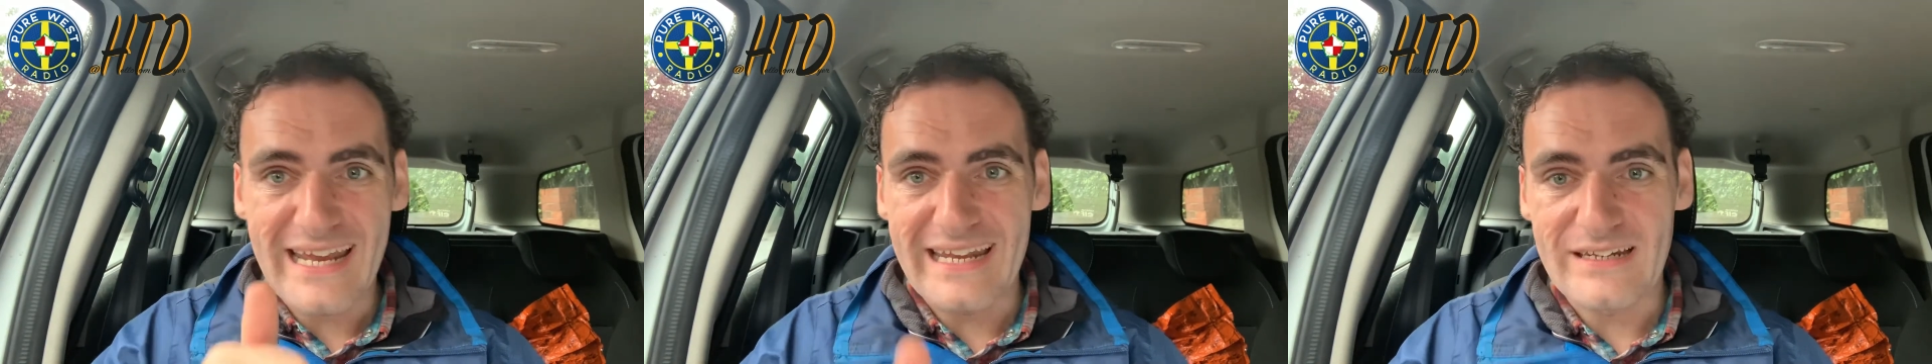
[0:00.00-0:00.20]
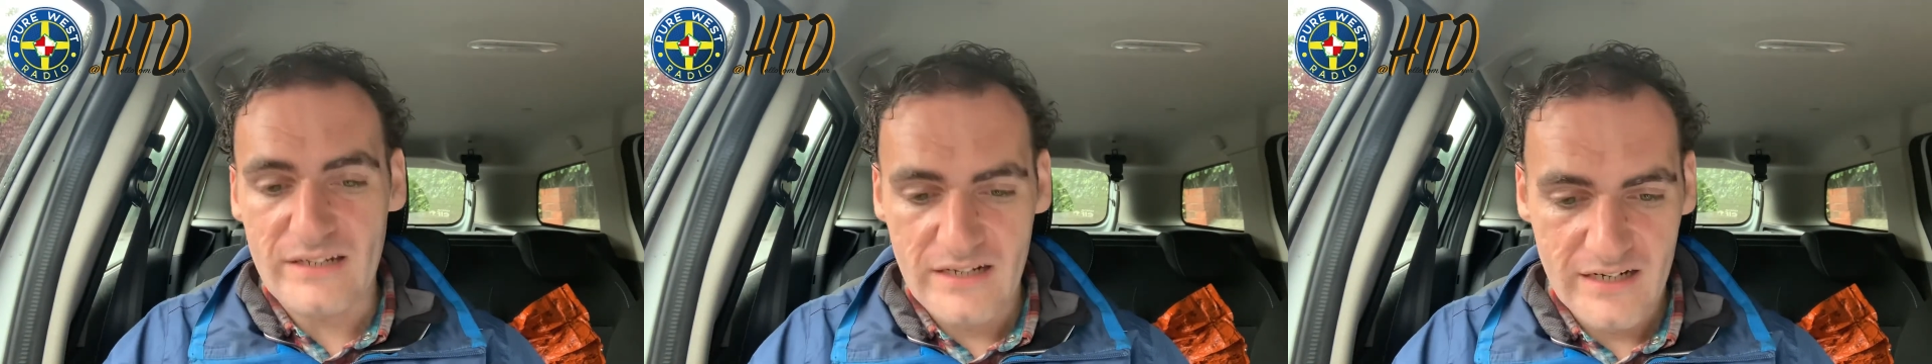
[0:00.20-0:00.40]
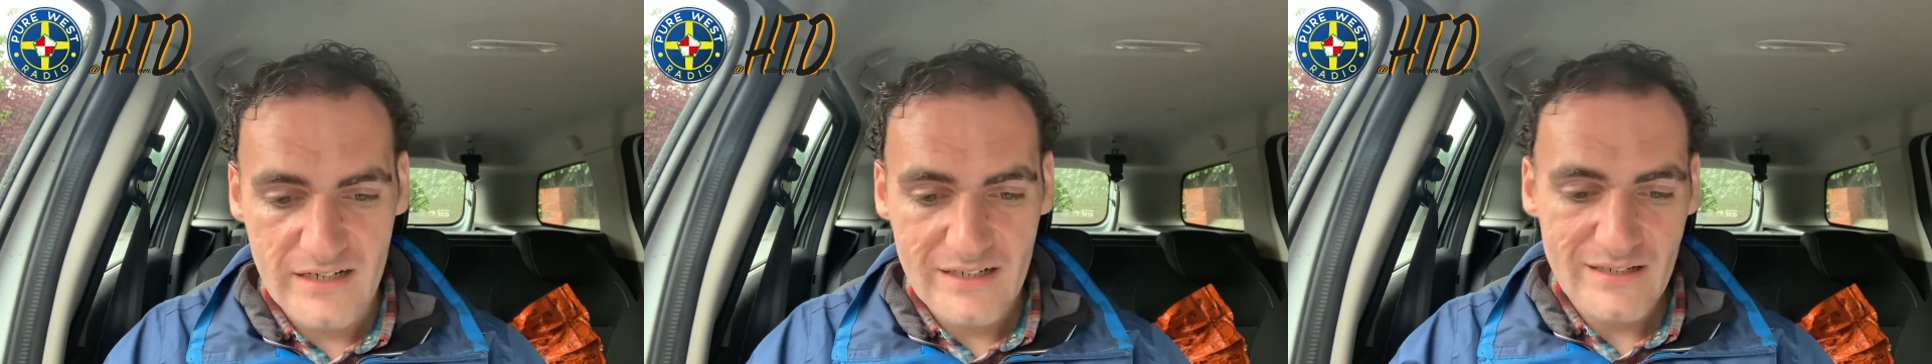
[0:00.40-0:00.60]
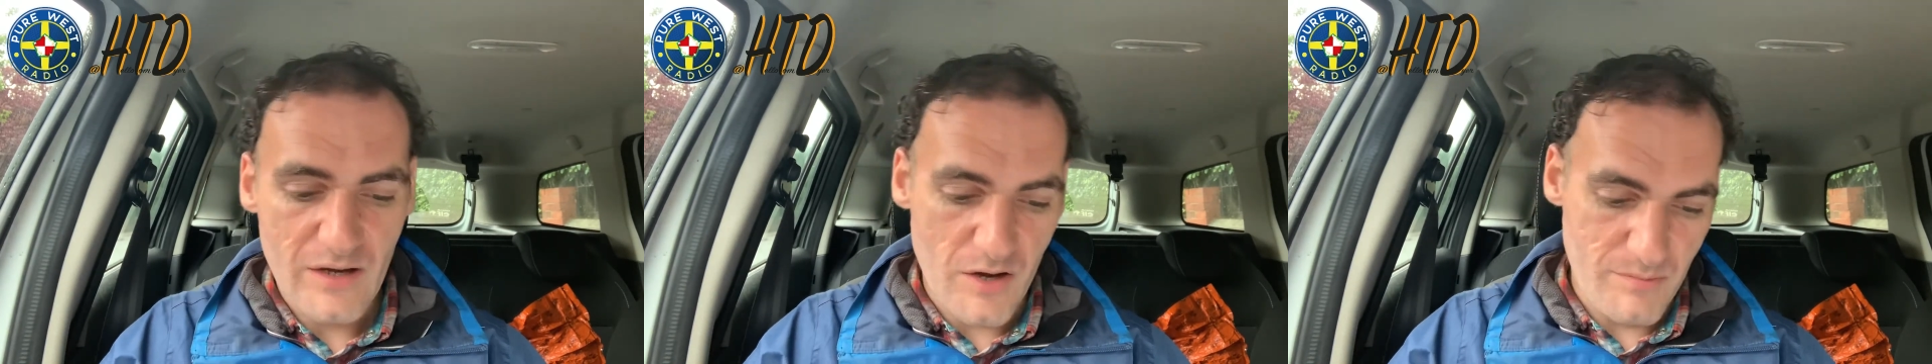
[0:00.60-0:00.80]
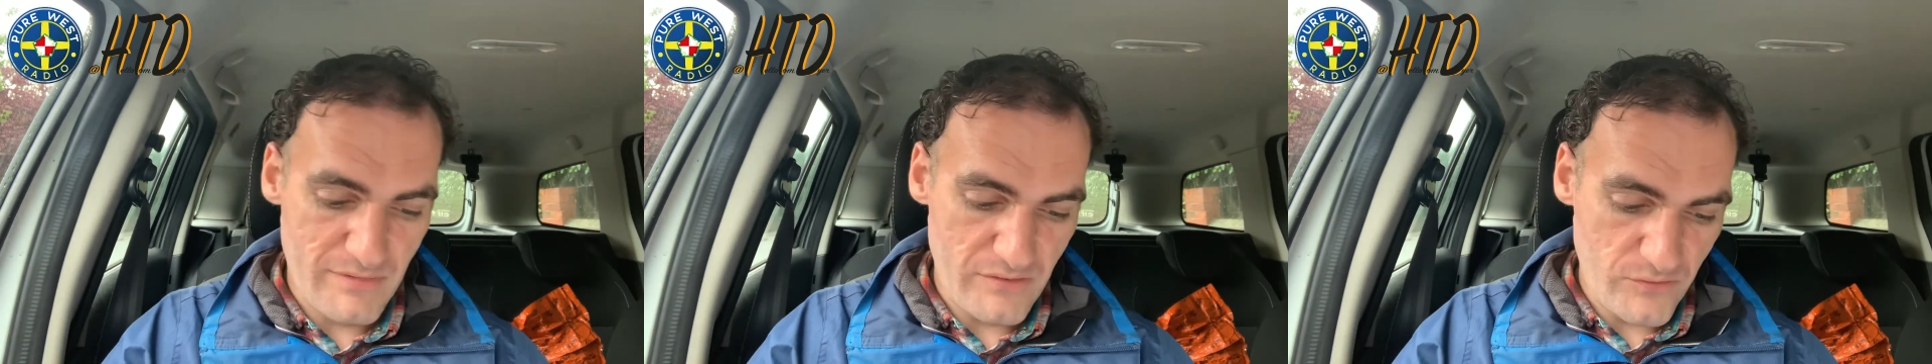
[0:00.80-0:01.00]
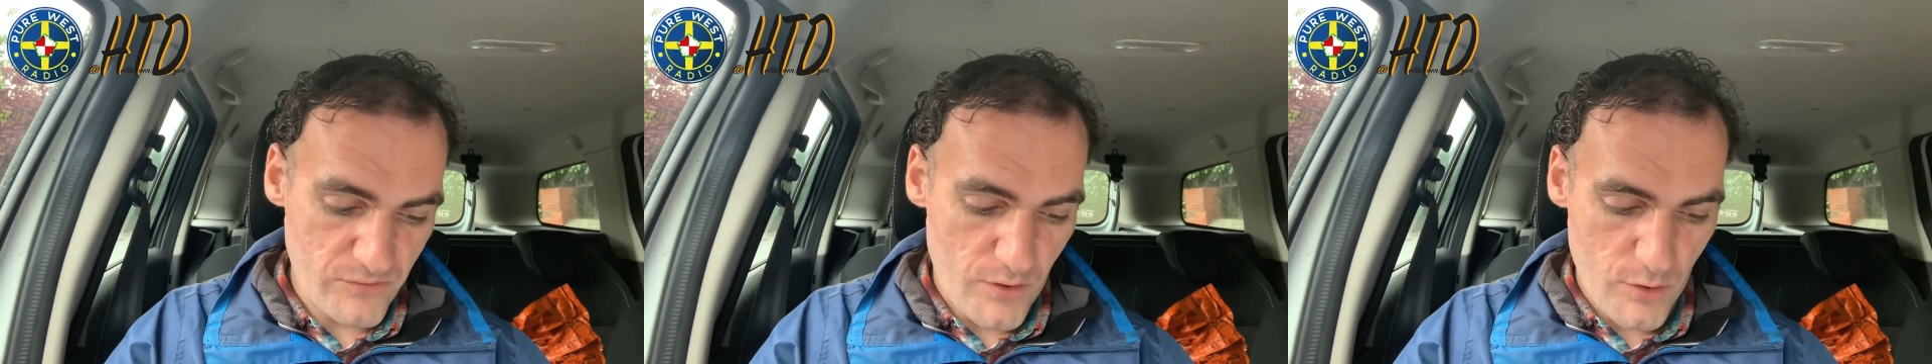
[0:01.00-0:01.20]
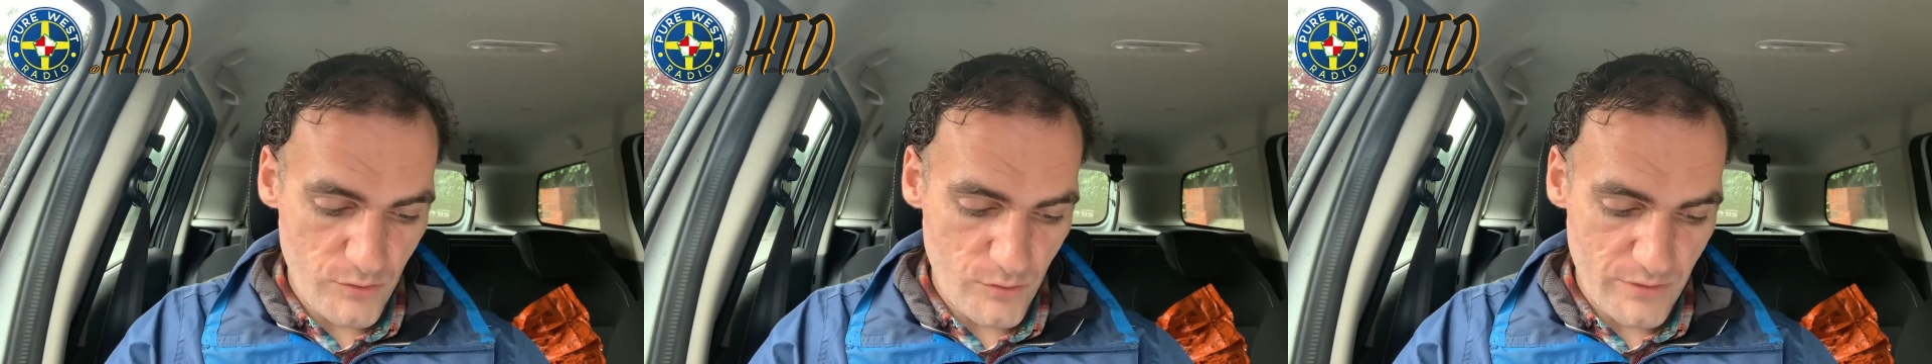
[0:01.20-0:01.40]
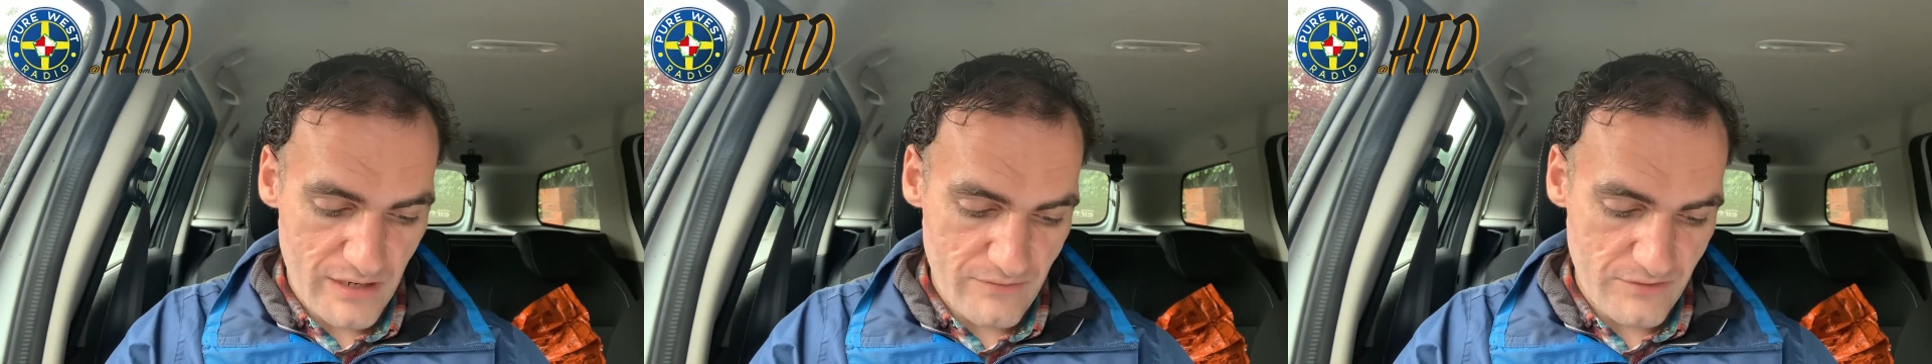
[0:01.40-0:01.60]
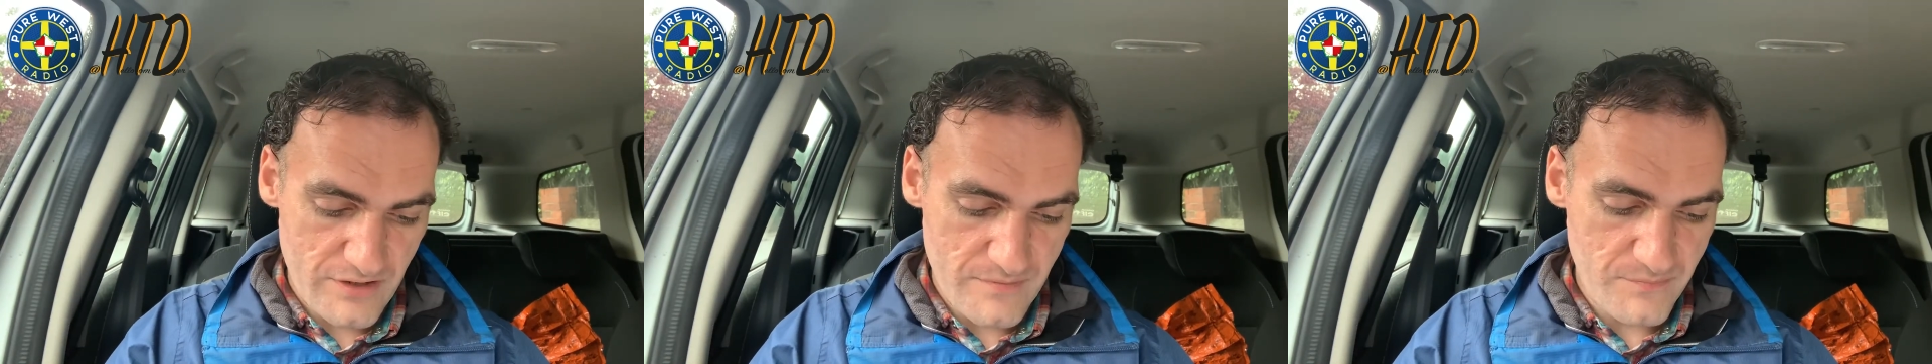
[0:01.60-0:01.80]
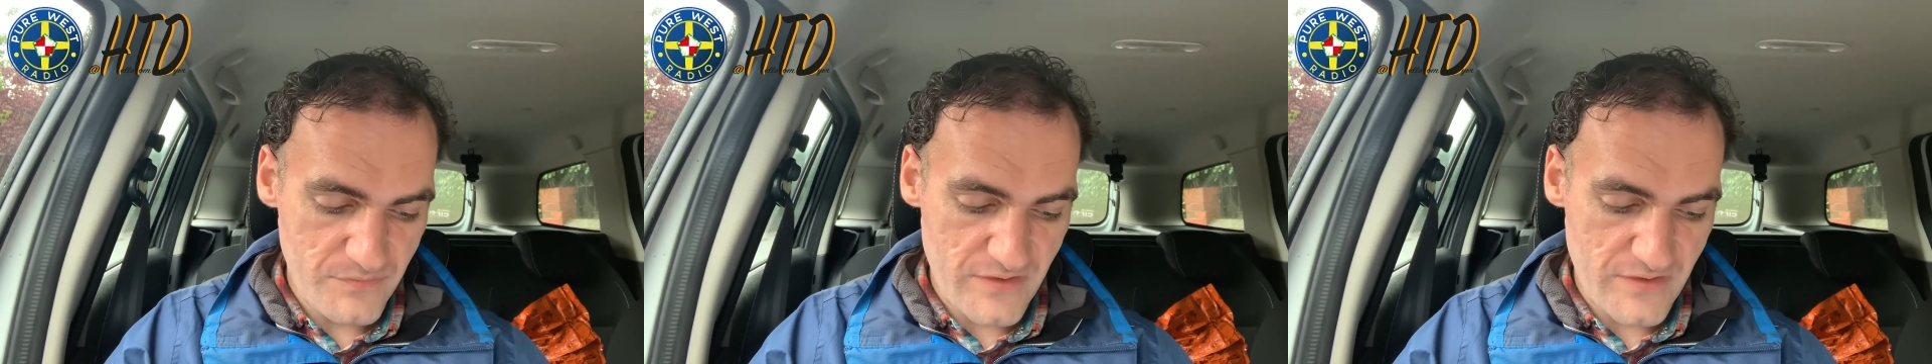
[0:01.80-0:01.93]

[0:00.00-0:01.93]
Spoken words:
in on my phone or whatever,